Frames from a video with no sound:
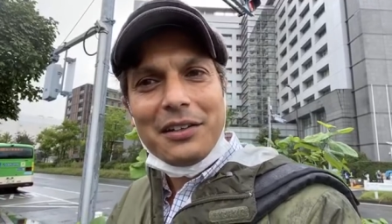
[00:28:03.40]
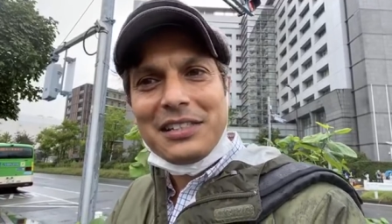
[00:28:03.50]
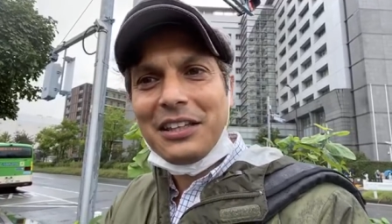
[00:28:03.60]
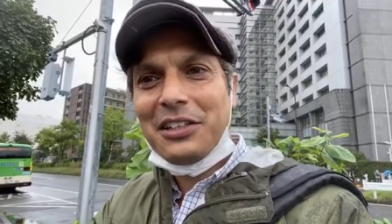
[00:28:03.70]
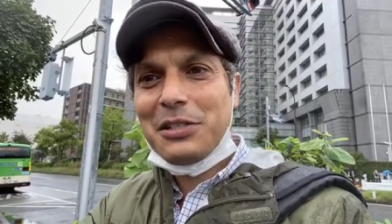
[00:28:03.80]
Is
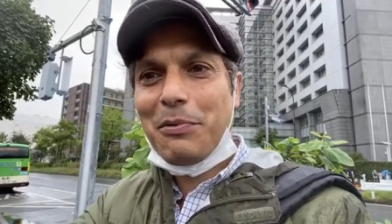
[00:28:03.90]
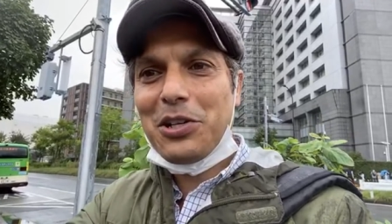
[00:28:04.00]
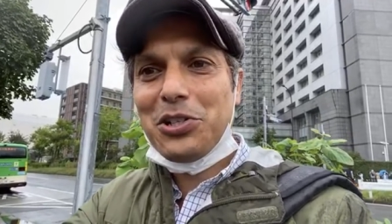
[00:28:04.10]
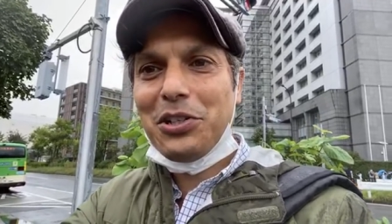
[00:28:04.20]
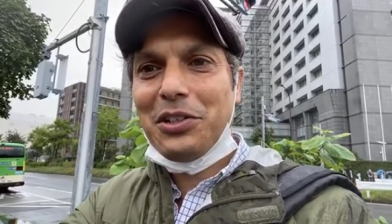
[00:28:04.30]
that the
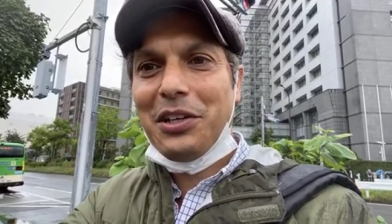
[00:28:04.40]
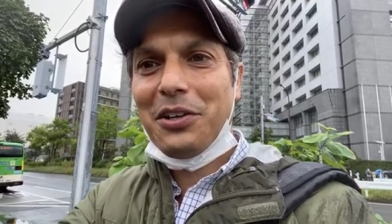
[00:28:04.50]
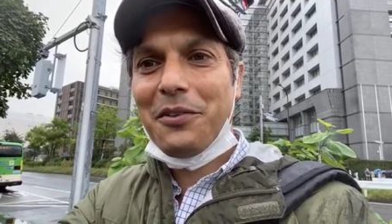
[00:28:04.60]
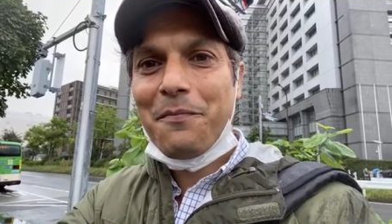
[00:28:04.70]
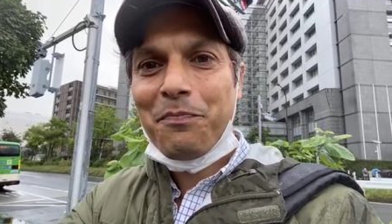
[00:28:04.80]
expression
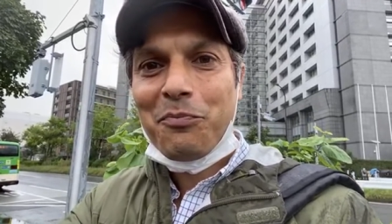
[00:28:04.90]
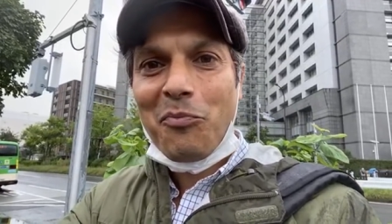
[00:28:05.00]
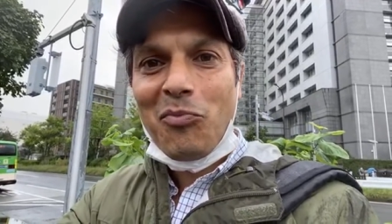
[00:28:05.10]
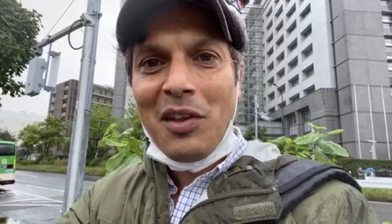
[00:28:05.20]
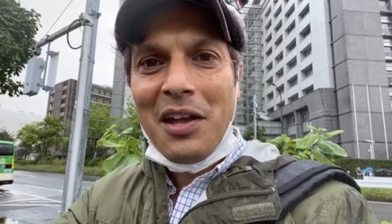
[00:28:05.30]
here?
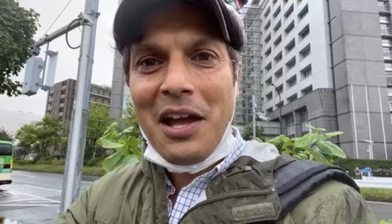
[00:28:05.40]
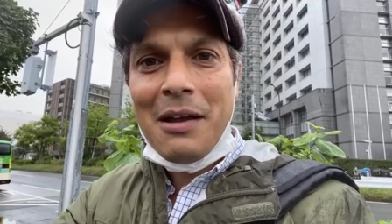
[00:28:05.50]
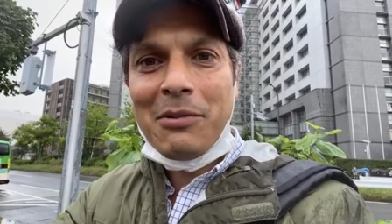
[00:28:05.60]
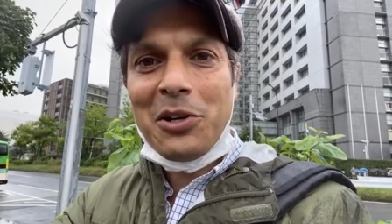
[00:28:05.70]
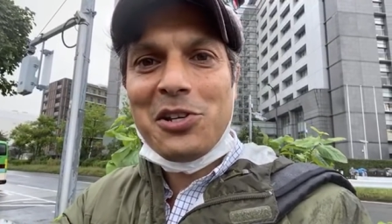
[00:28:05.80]

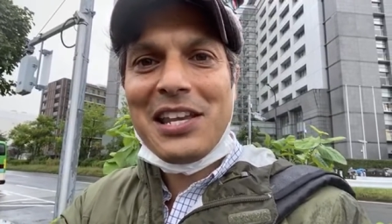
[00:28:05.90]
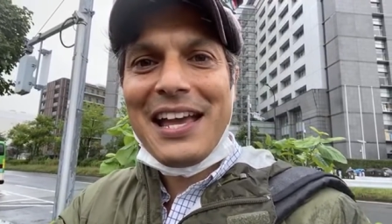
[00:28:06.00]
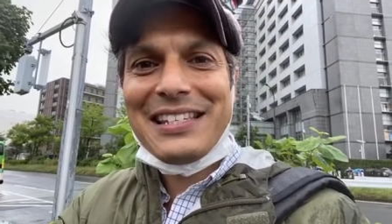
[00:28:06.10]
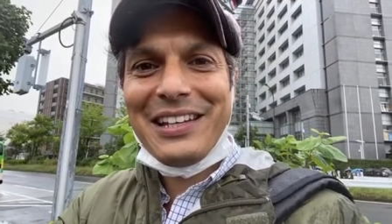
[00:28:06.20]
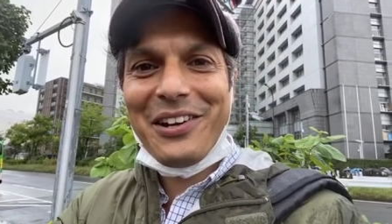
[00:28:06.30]

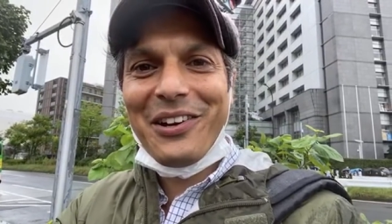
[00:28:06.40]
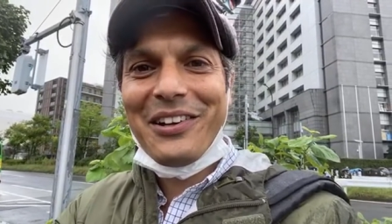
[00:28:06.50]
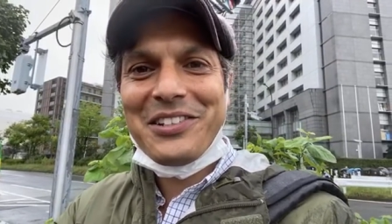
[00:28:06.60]
Urze's here.